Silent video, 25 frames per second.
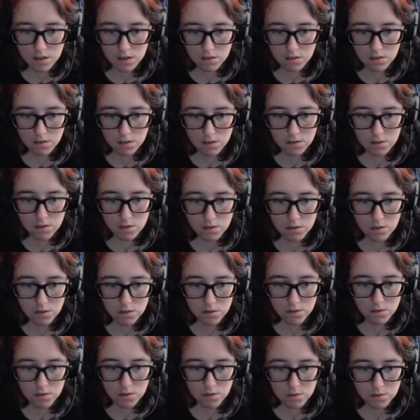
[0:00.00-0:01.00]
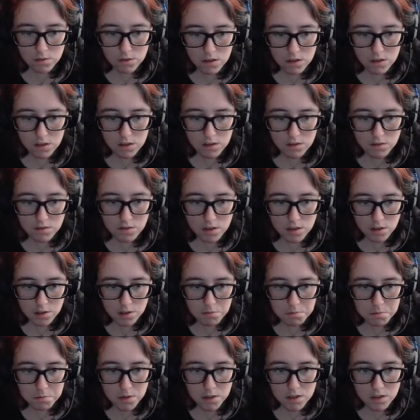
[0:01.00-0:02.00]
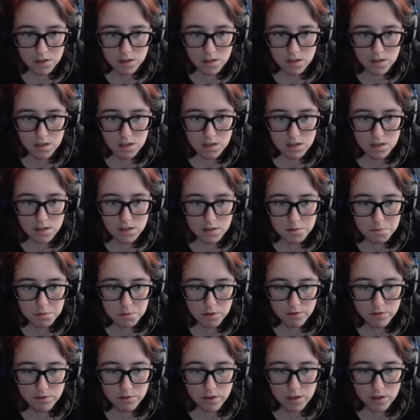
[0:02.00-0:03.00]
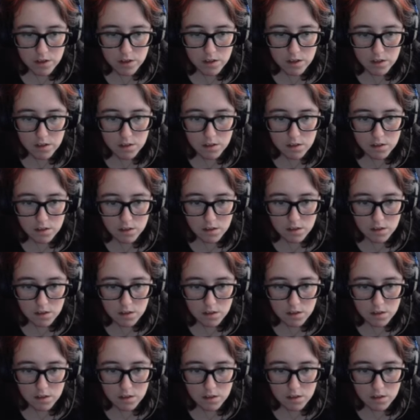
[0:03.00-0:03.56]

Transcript: I don't know what else I could possibly find.